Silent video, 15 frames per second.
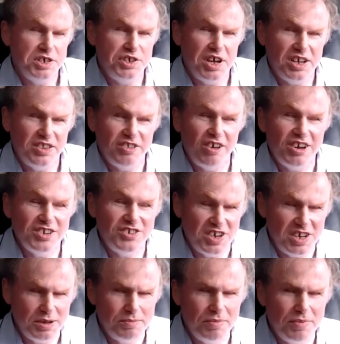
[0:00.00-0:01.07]

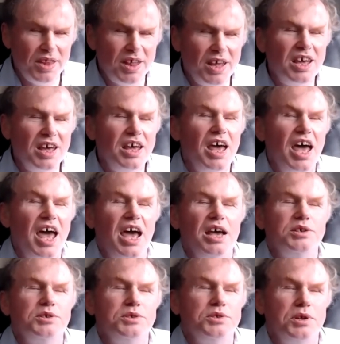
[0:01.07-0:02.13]
technology
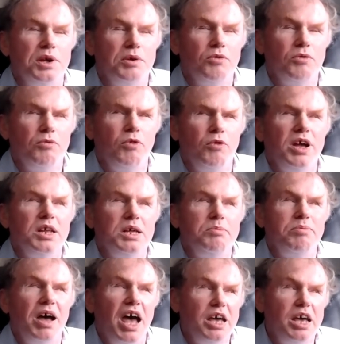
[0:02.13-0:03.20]
has really
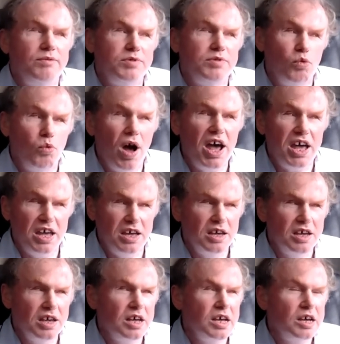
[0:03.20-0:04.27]
paved the way
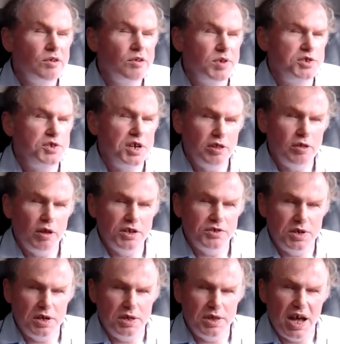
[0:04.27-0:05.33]
for the
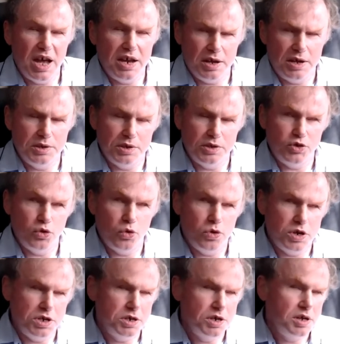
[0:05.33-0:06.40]
technology that is
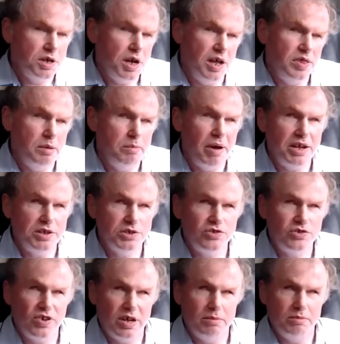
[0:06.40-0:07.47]
enjoyed in the
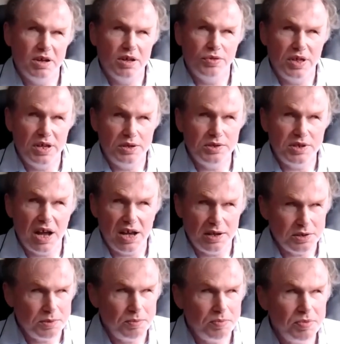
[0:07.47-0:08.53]
mainstream these days.